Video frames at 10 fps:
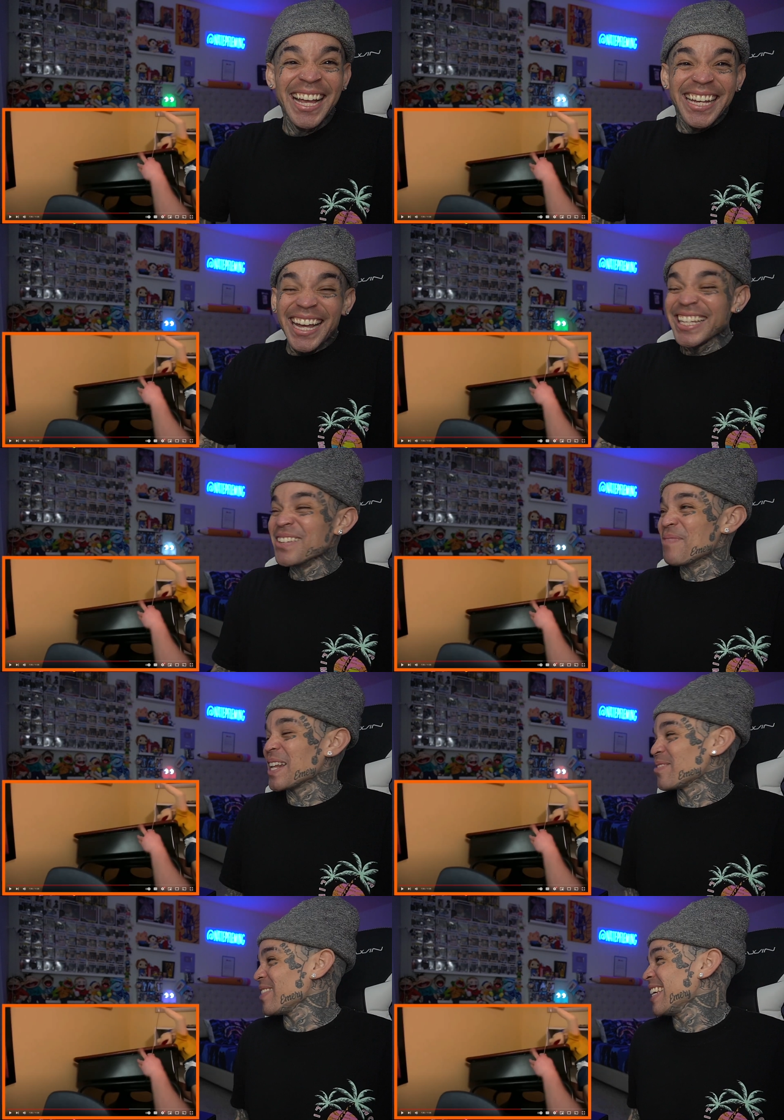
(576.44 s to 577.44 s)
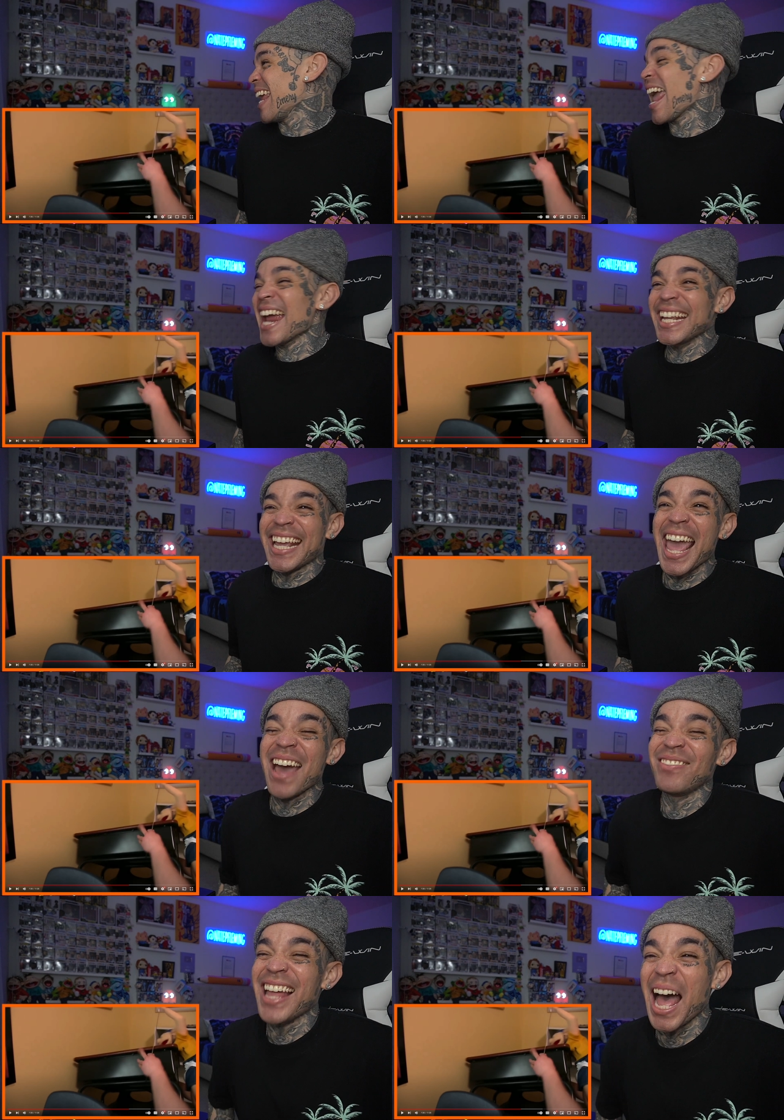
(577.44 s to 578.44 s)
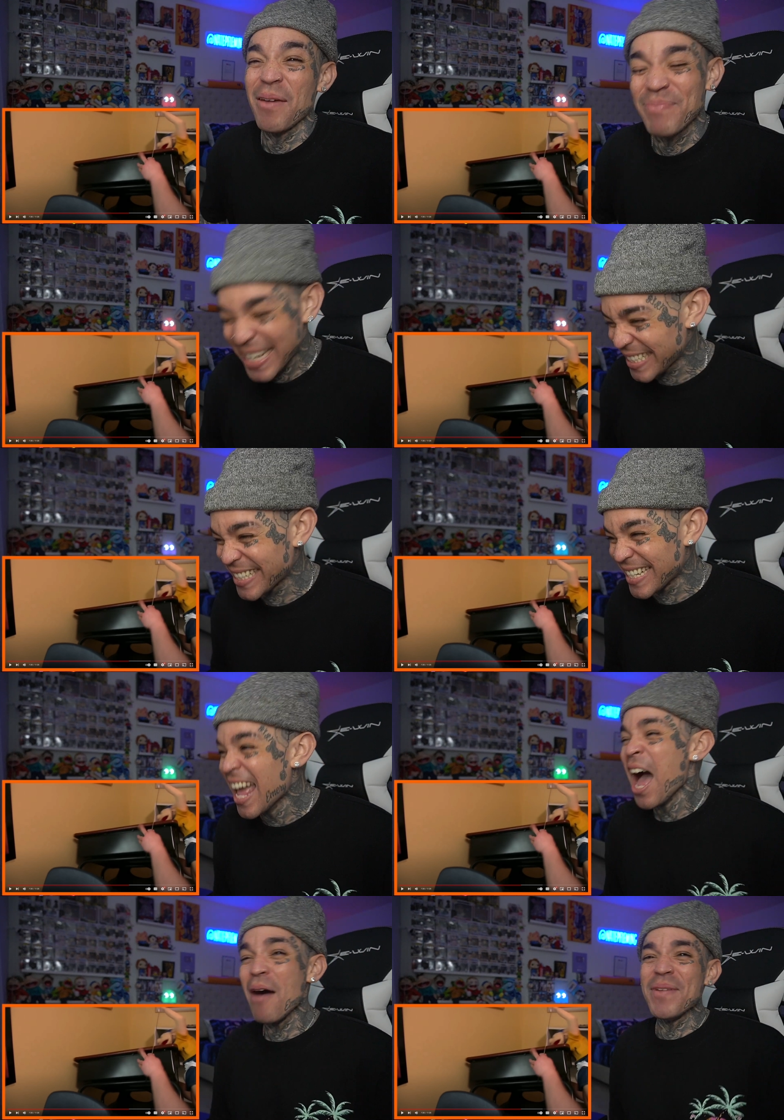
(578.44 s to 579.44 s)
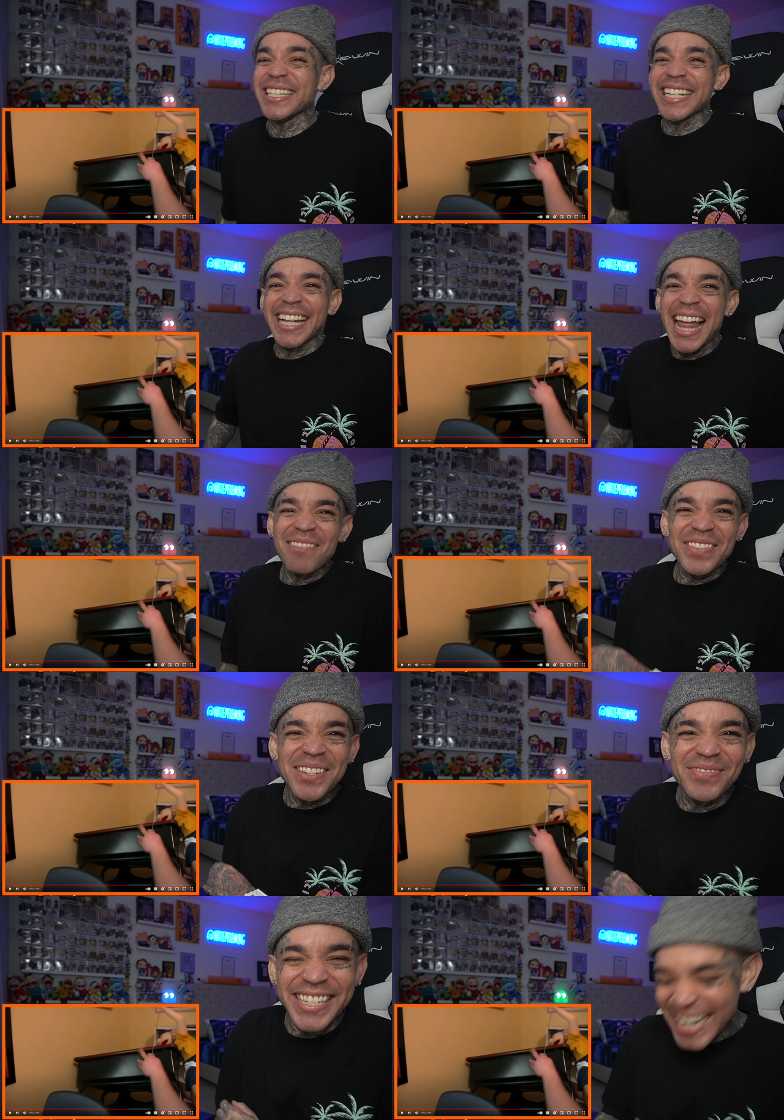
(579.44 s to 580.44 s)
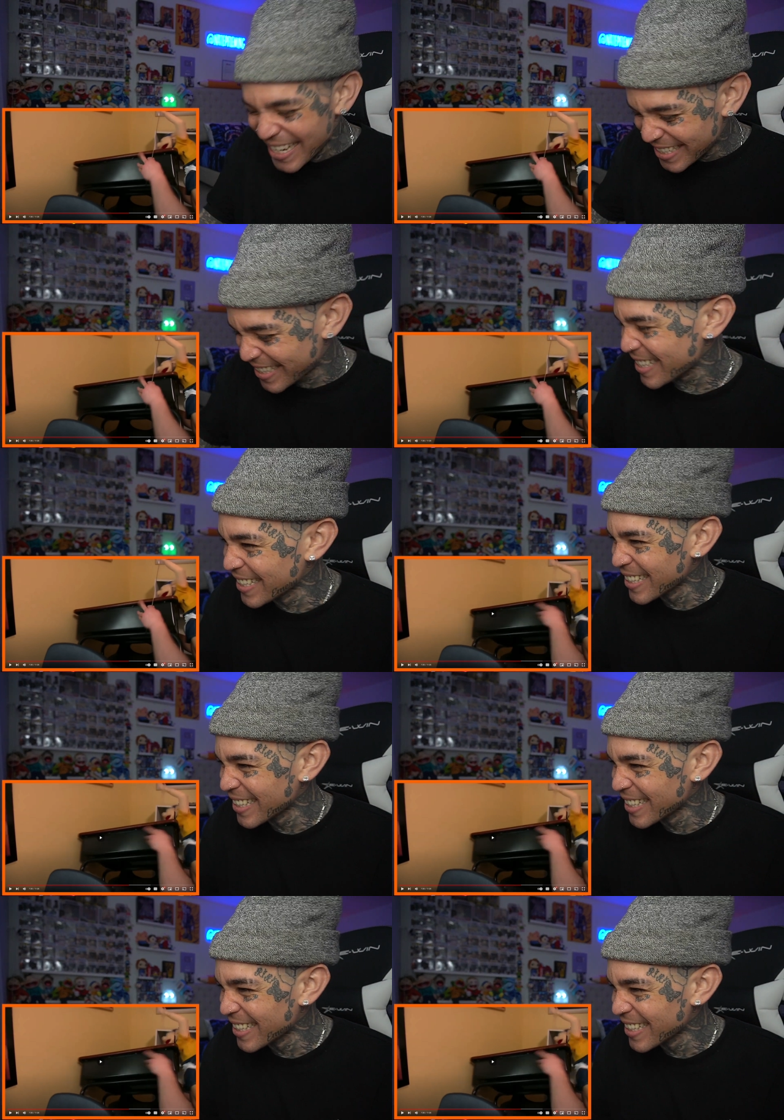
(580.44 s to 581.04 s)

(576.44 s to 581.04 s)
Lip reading: You're about to be in the handicap line, bitch. I'm about to clap them cheeks.